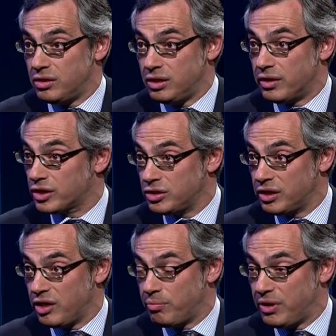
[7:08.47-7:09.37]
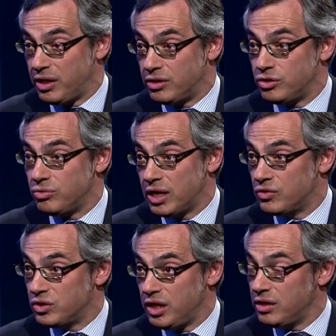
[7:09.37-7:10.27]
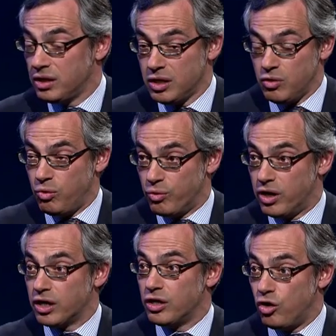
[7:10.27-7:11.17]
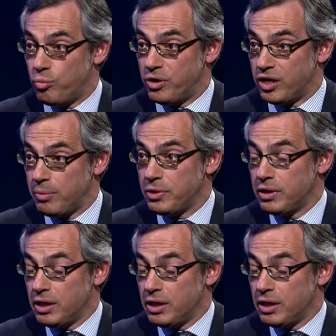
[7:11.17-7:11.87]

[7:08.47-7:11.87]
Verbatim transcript: in the election campaign in two thousand eight. We were not going to open it up,